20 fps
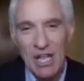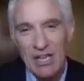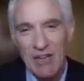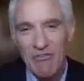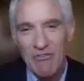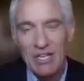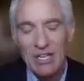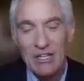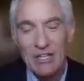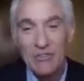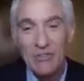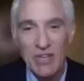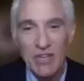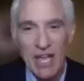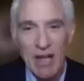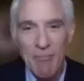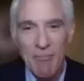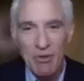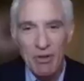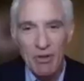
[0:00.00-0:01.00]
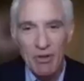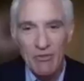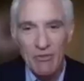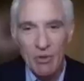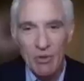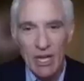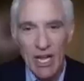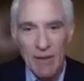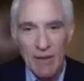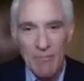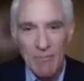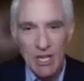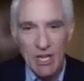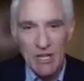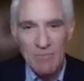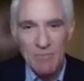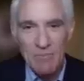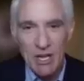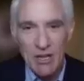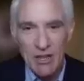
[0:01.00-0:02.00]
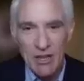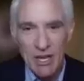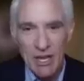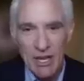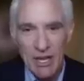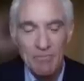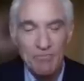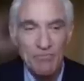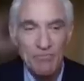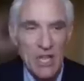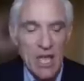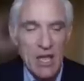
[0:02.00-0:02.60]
I'll give you an example of what I mean by that.